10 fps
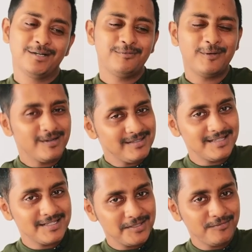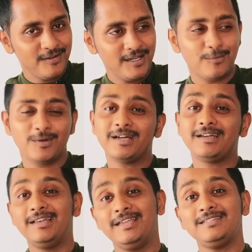four sixty-five, I would
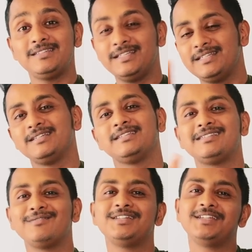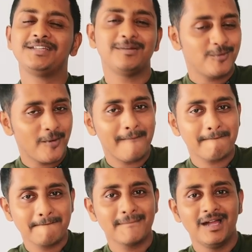at least need seventy and above.
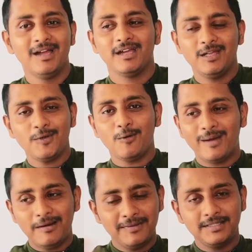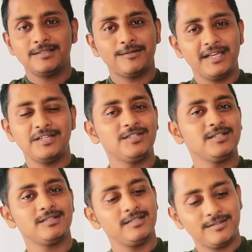If you are well within the range,
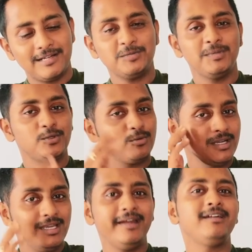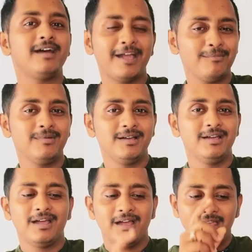then trust me, you need time.
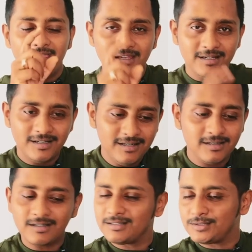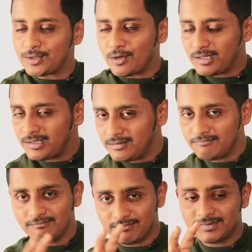Here, these are all,
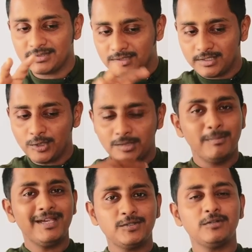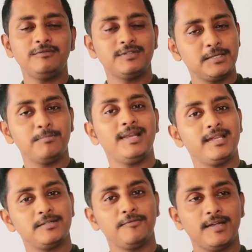you know, the mix of simple
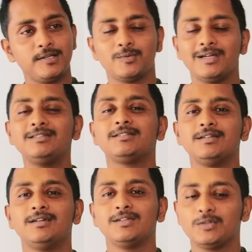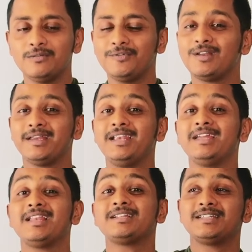and difficult ones. So if you are
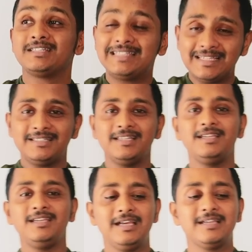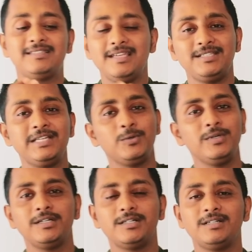getting, let's say, sixty, sixty-two
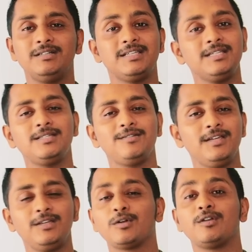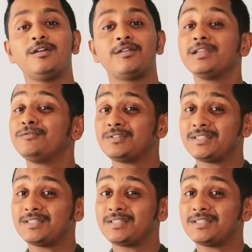here, sixty-three, you are not ready for